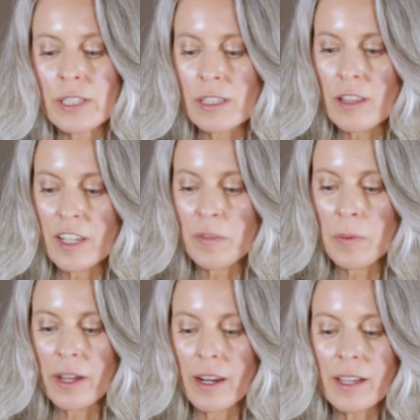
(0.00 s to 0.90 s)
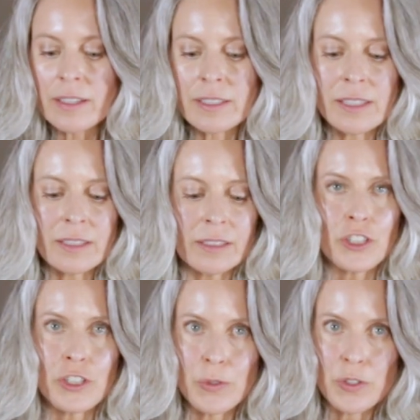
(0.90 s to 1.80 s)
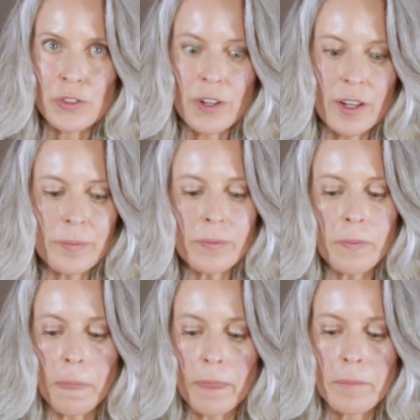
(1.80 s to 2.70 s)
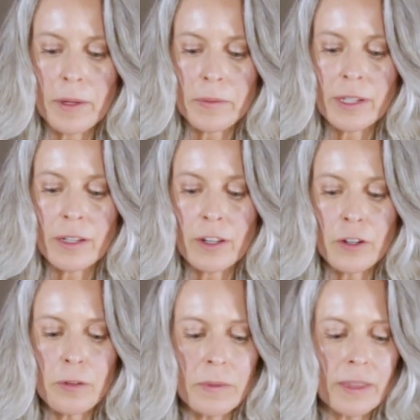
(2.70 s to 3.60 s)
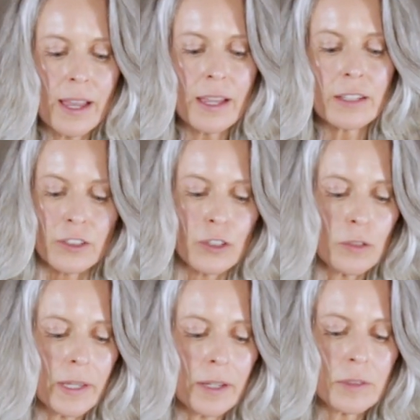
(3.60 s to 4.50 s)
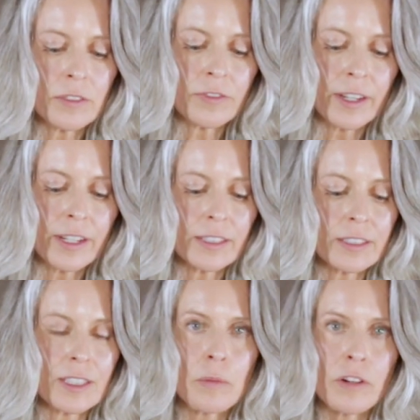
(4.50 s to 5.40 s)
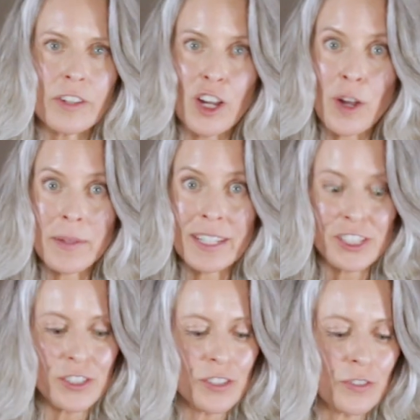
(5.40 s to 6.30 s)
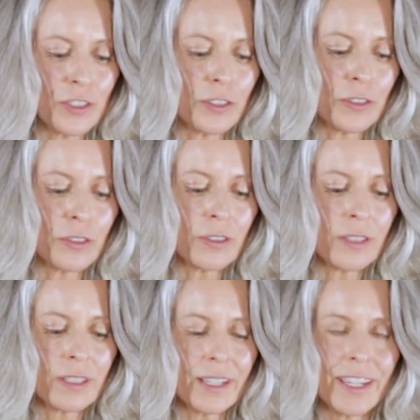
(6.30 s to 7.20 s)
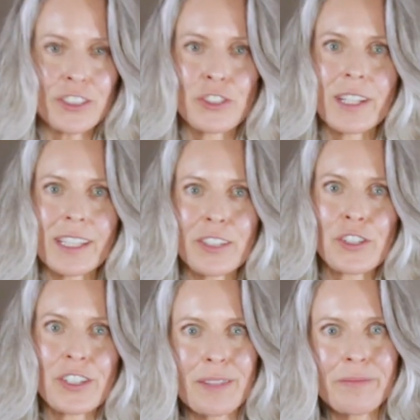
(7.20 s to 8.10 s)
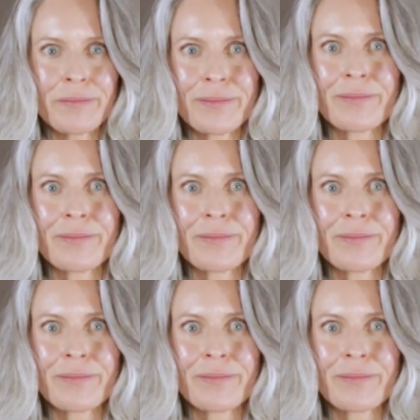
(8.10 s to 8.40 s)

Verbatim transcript: it's a lot of products to choose from but we hope that you'll be able to find the perfect combinations for you and your daily regime.